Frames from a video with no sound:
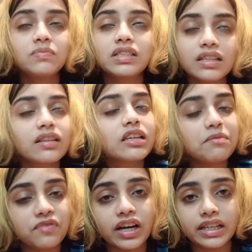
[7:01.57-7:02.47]
still
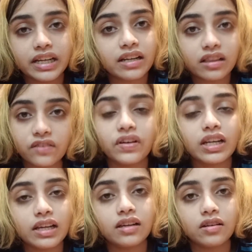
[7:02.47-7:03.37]
keep fighting till the
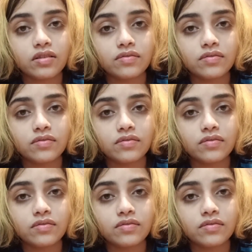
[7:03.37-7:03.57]
very end.